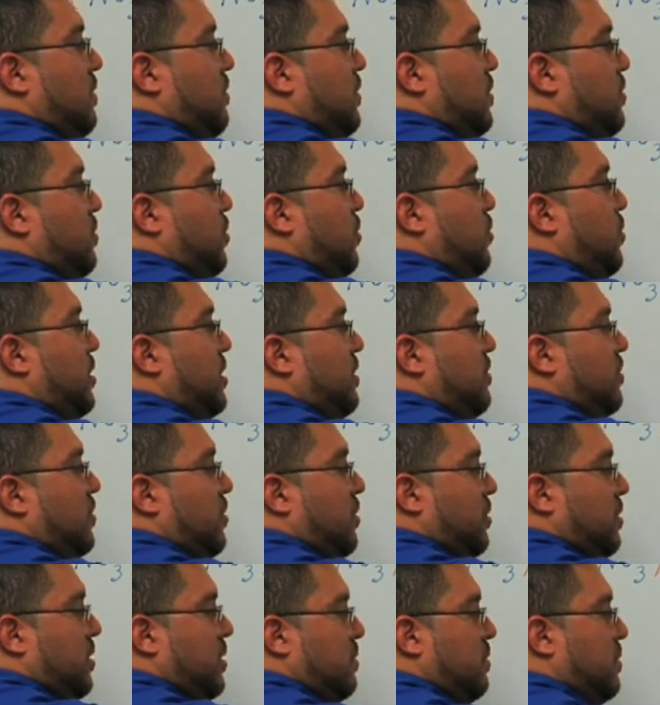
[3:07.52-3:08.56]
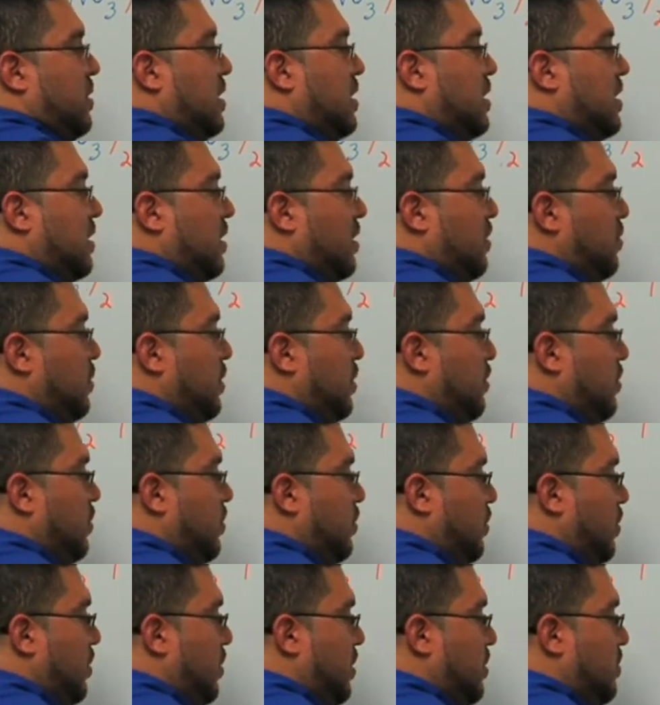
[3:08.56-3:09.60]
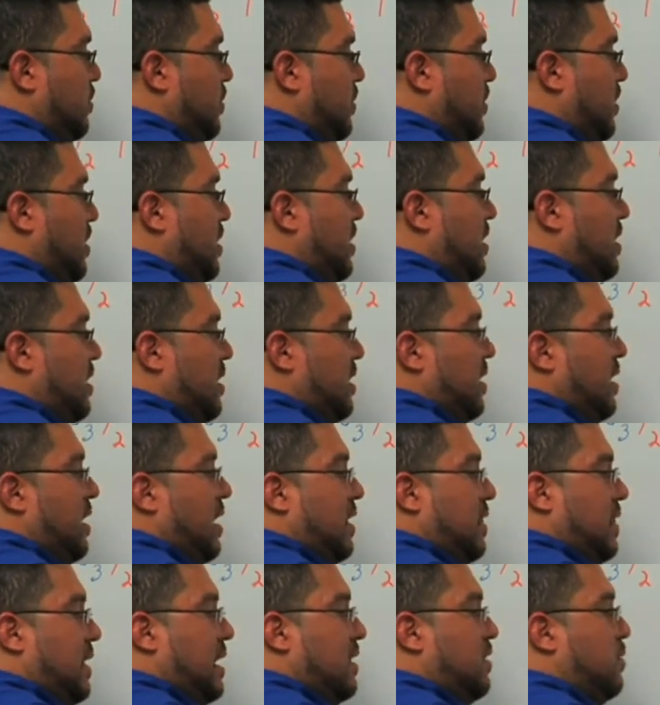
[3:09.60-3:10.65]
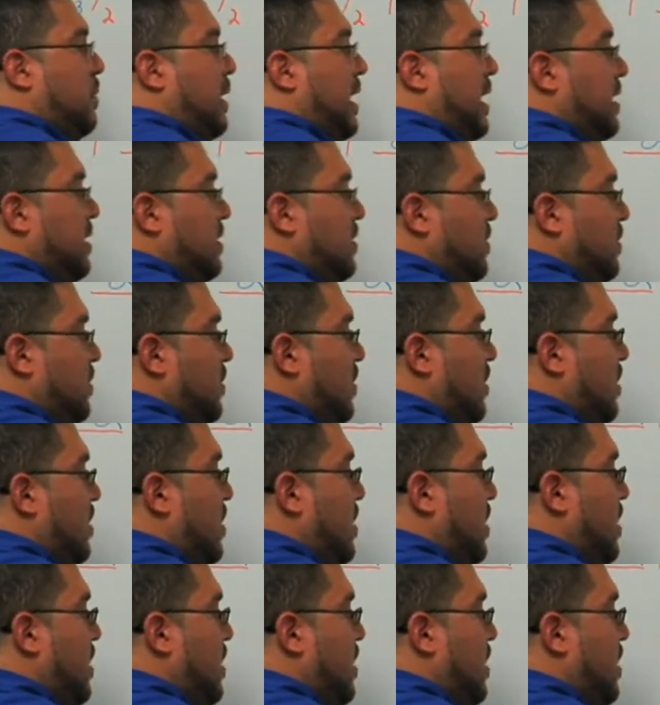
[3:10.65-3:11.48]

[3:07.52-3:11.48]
the invisible 1 of sodium gives me 2 sodiums, and that's balanced.